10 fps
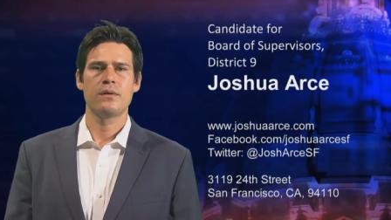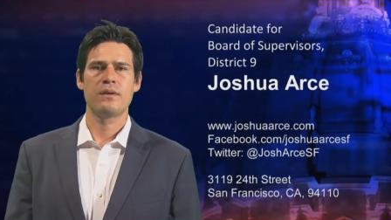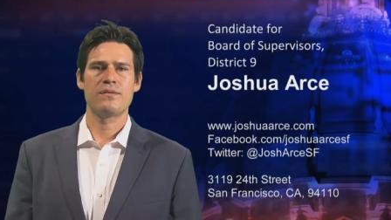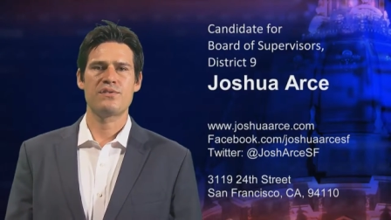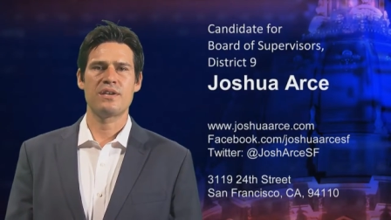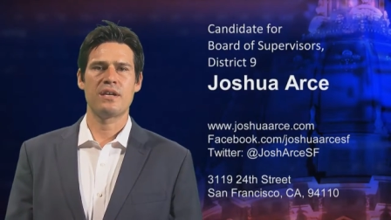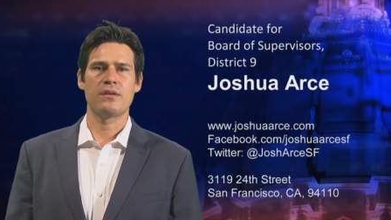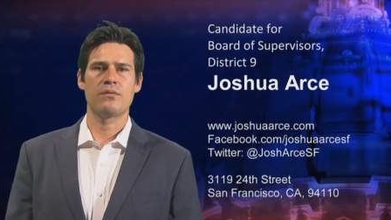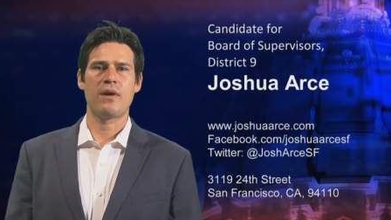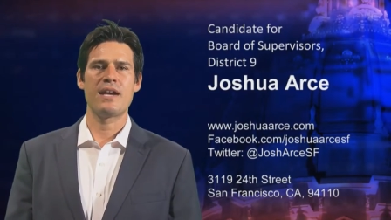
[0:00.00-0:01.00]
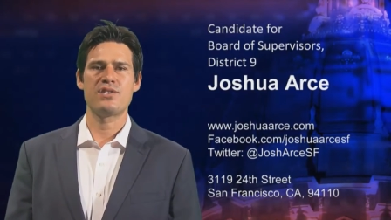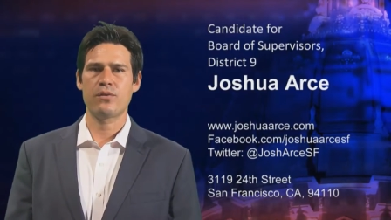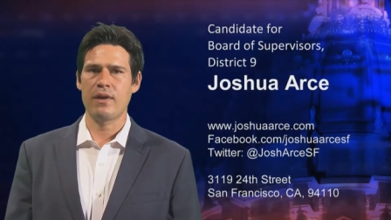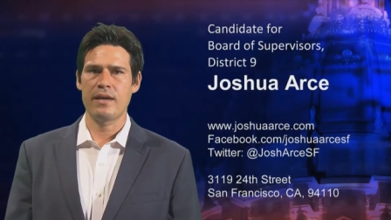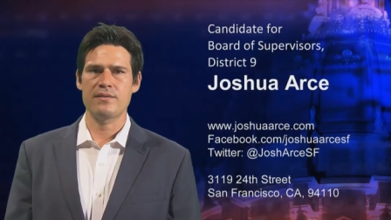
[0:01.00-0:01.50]
We have seen
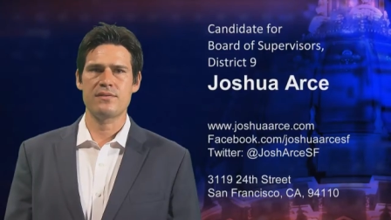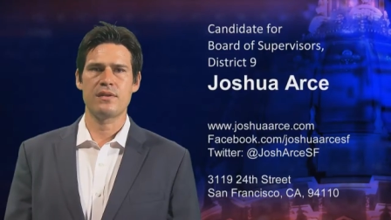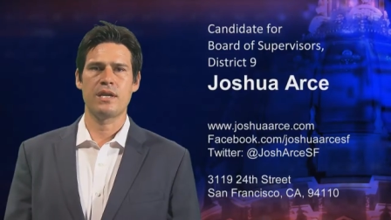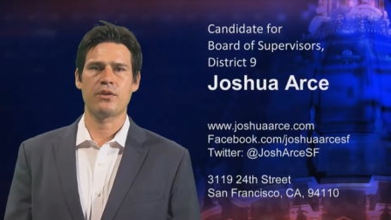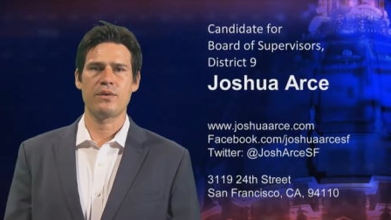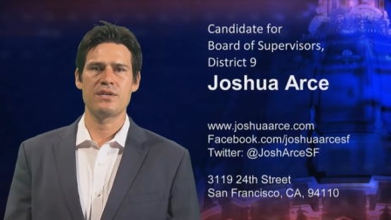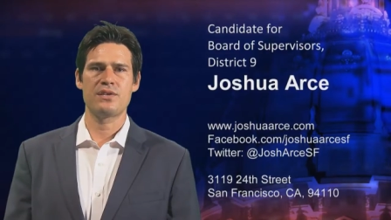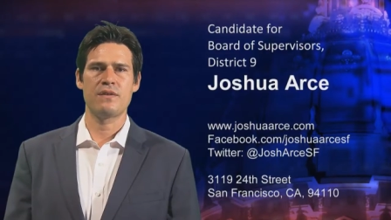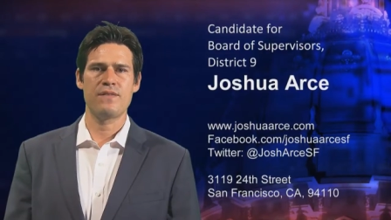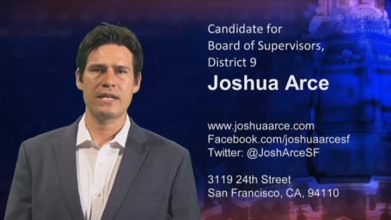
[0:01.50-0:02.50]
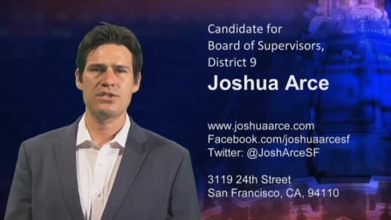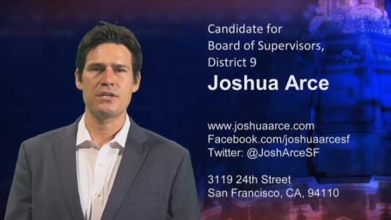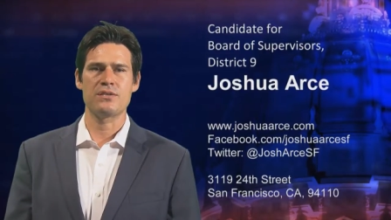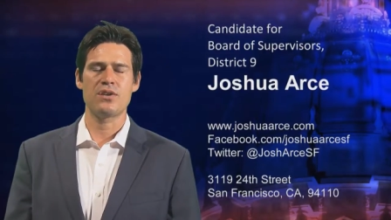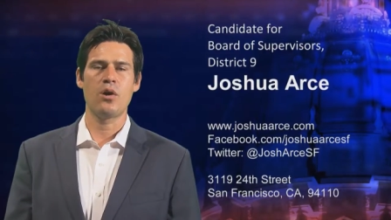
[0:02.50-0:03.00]
rising rents, an increase in evictions,